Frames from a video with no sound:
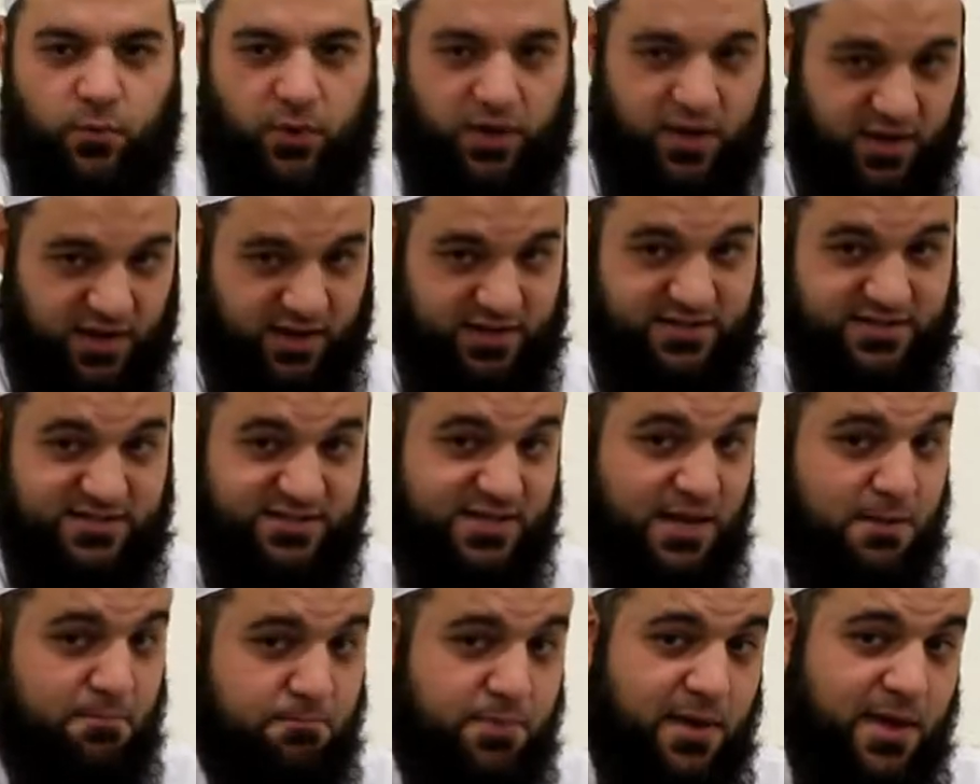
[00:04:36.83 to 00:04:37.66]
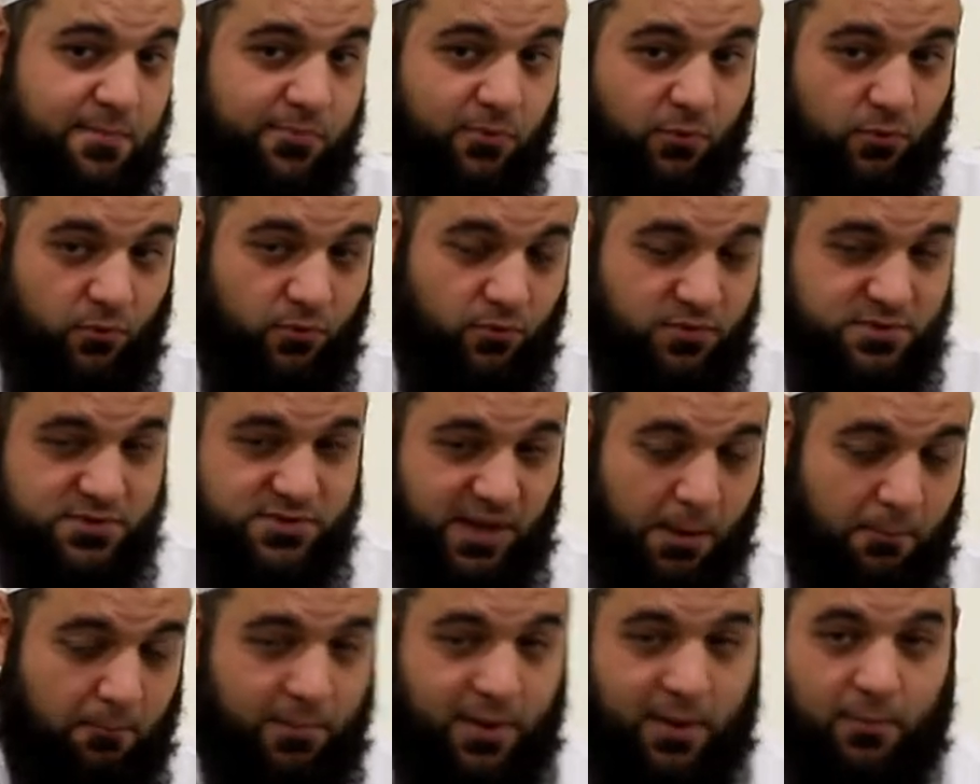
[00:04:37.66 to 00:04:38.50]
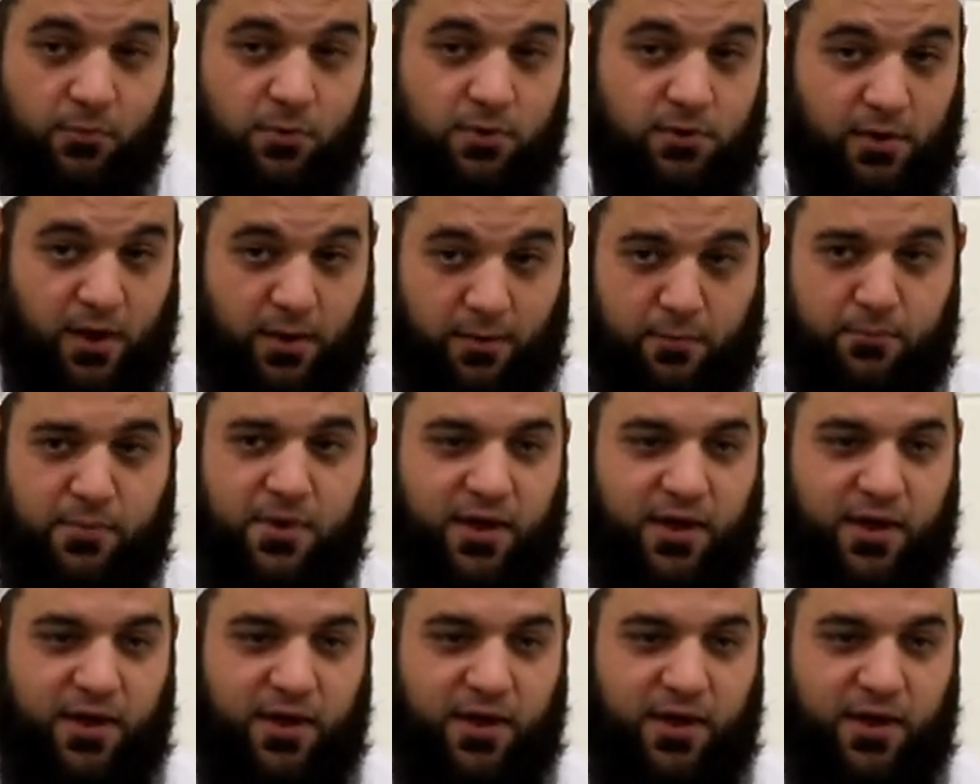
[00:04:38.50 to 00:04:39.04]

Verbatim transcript: We can, some people, some people, uh,